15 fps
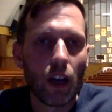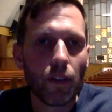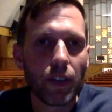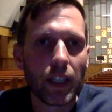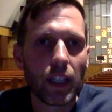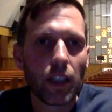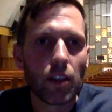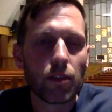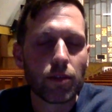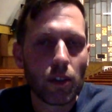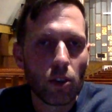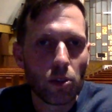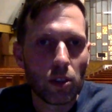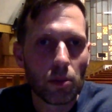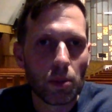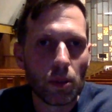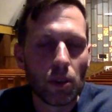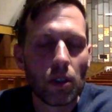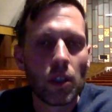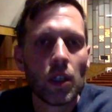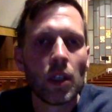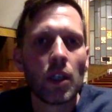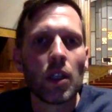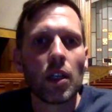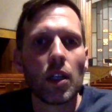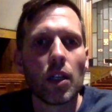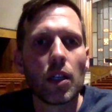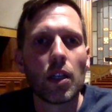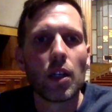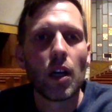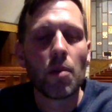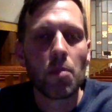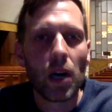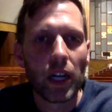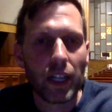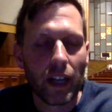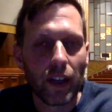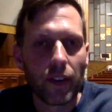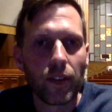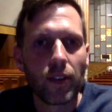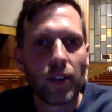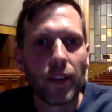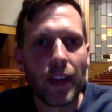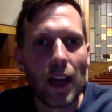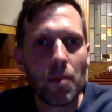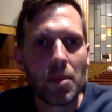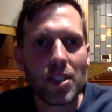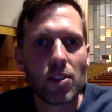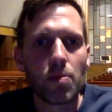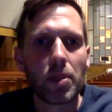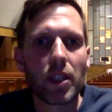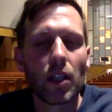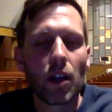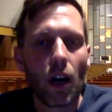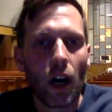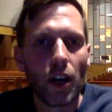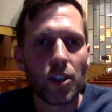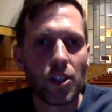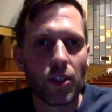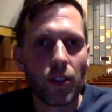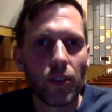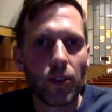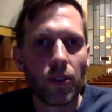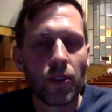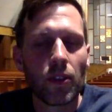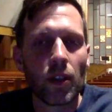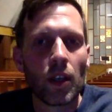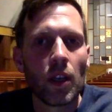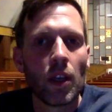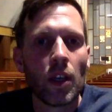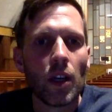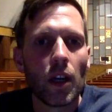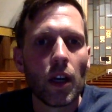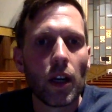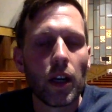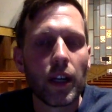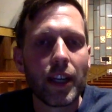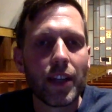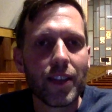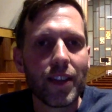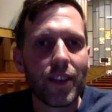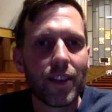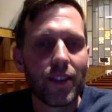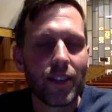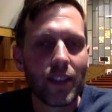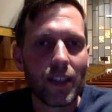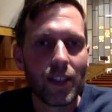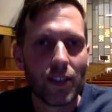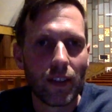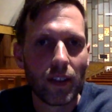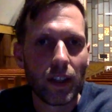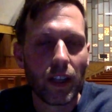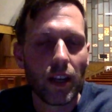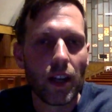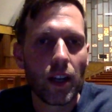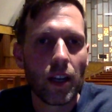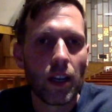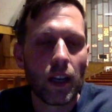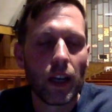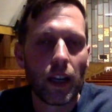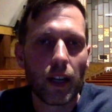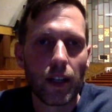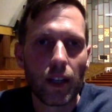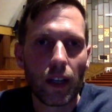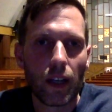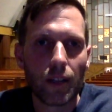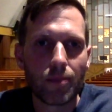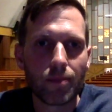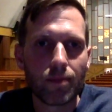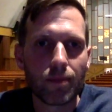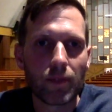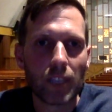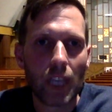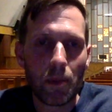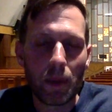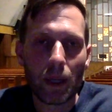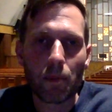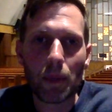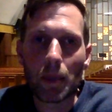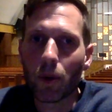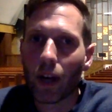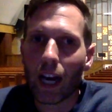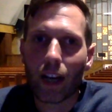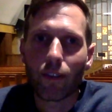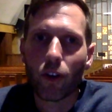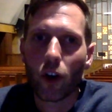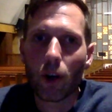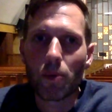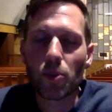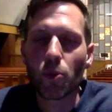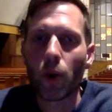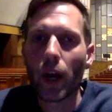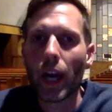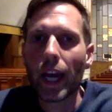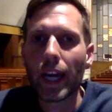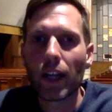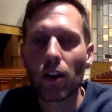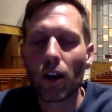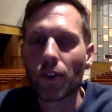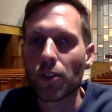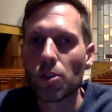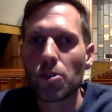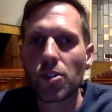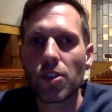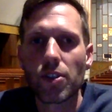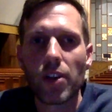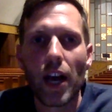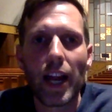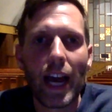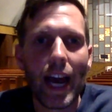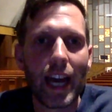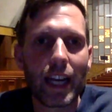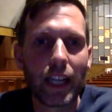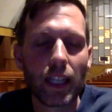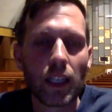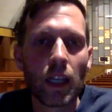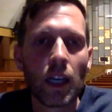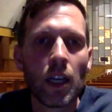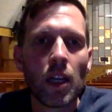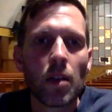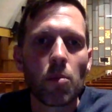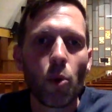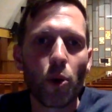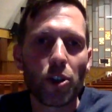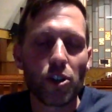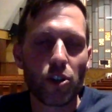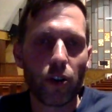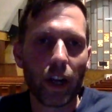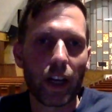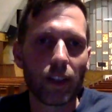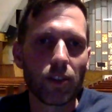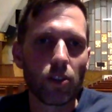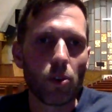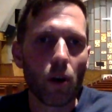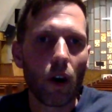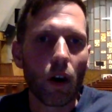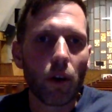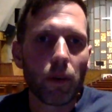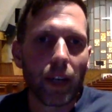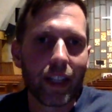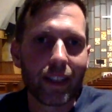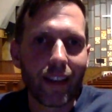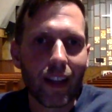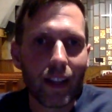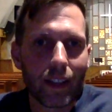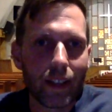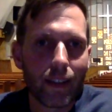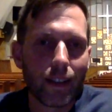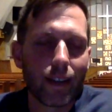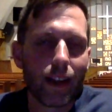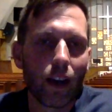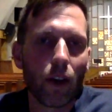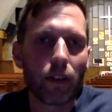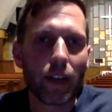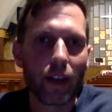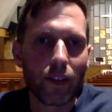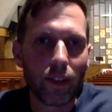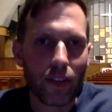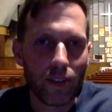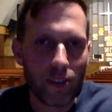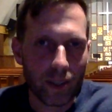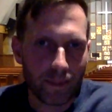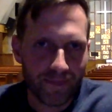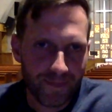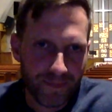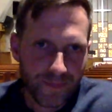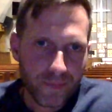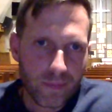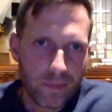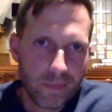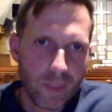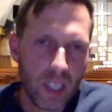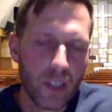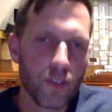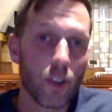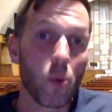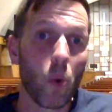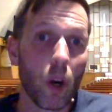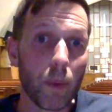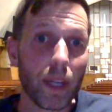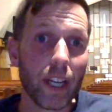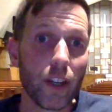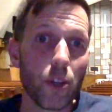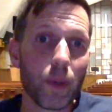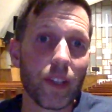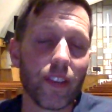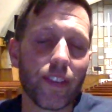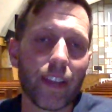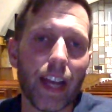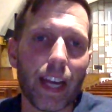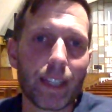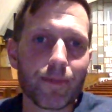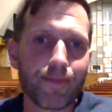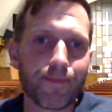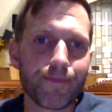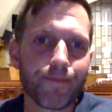loving the vulnerable among us, and that means being cautious in this season and keeping people out of harm's way, and also just not adding more strain to our already delicate healthcare system. So what are we going to do instead?